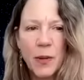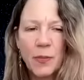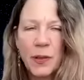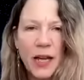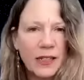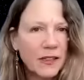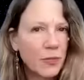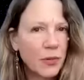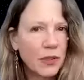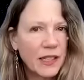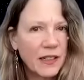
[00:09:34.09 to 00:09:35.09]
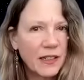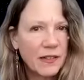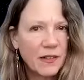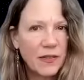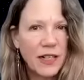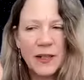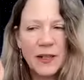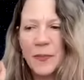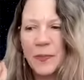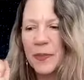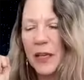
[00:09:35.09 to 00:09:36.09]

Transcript: Apply liberally already.